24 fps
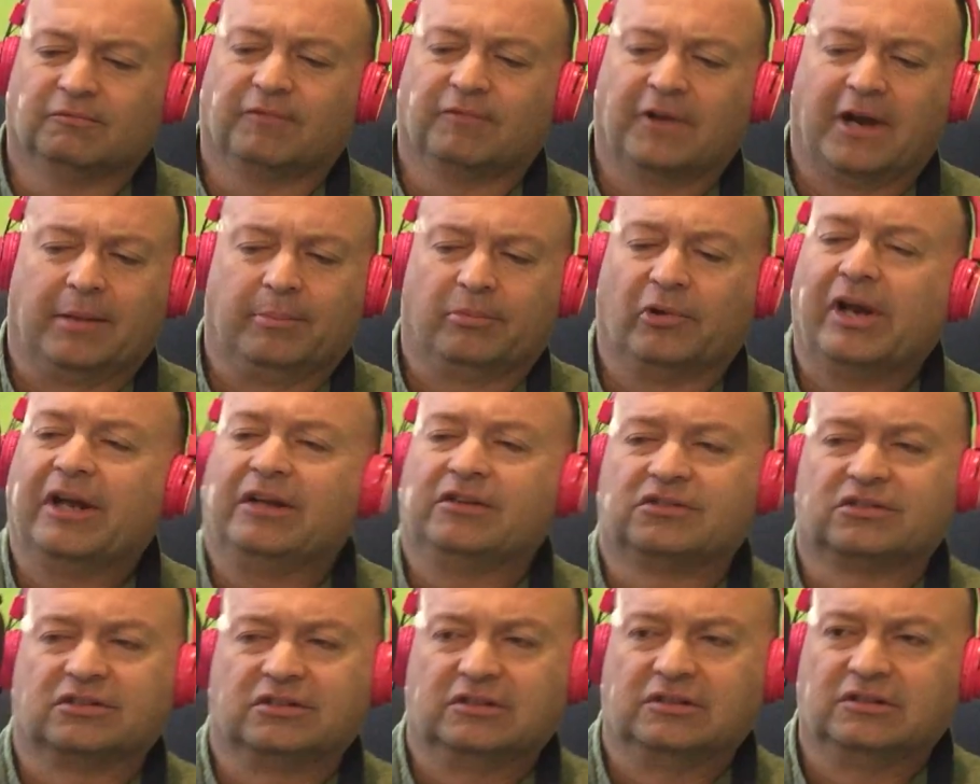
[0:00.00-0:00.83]

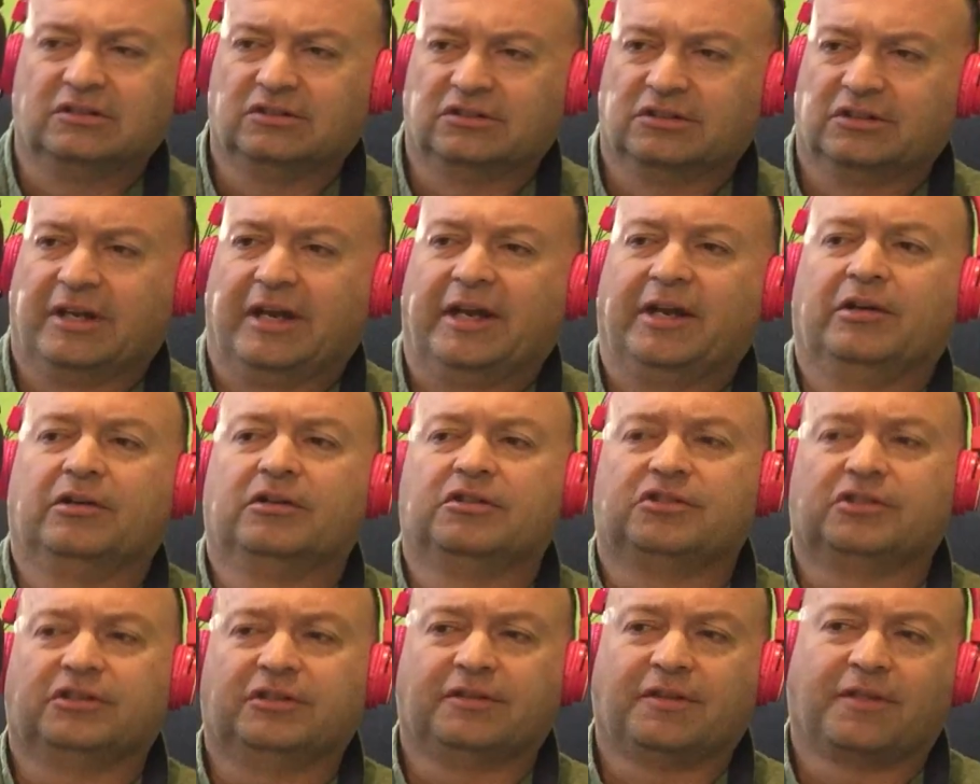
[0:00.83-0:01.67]
vibrations and
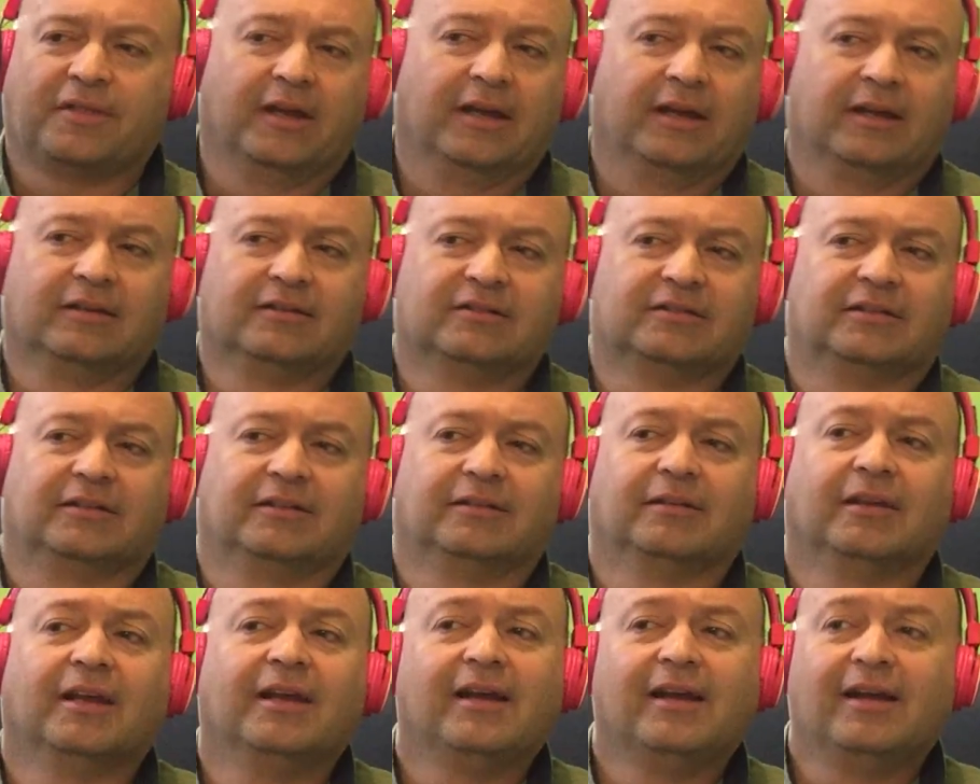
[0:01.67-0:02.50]
energy things.
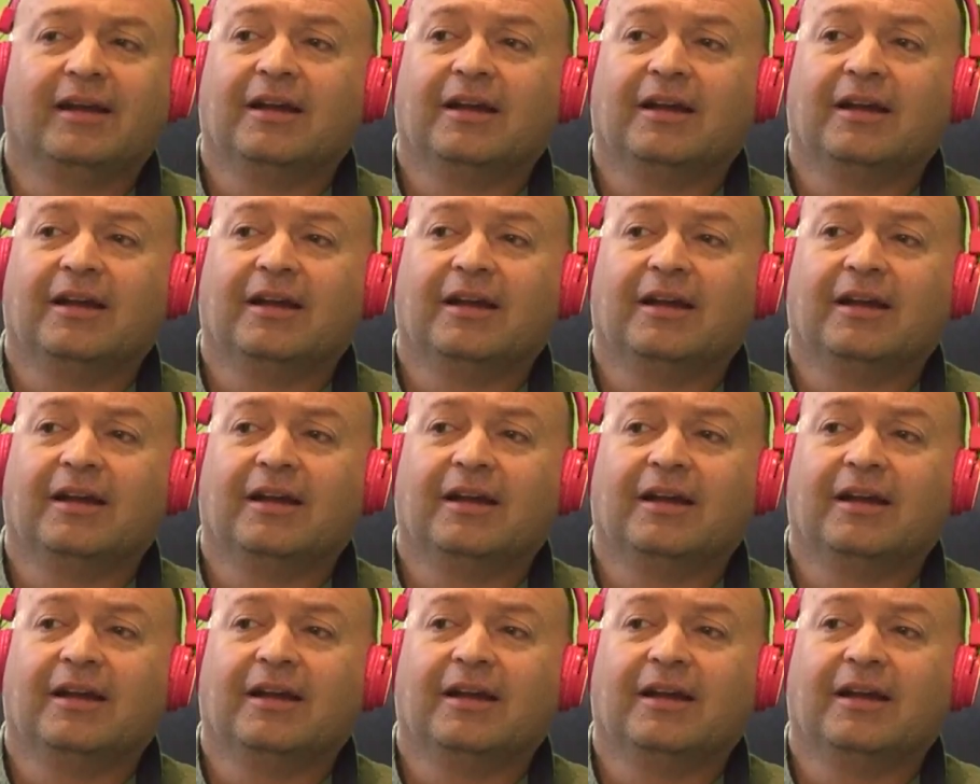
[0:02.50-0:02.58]
And